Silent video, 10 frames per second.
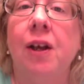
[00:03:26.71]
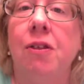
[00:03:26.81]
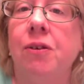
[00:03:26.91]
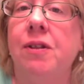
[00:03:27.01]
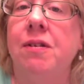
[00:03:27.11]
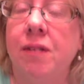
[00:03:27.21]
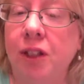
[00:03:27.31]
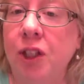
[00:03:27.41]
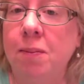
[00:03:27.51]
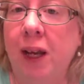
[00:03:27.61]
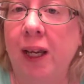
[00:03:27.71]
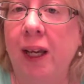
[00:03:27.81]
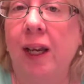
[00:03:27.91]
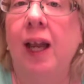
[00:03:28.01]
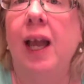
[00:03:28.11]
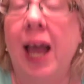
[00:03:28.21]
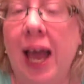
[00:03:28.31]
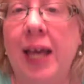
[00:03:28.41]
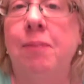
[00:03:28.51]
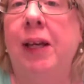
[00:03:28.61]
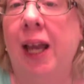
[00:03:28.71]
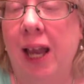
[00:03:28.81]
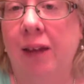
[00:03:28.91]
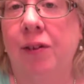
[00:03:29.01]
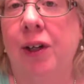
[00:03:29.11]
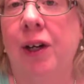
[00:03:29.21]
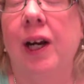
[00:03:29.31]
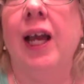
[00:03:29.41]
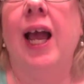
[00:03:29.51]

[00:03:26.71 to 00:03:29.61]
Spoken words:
through decision-making and behavior.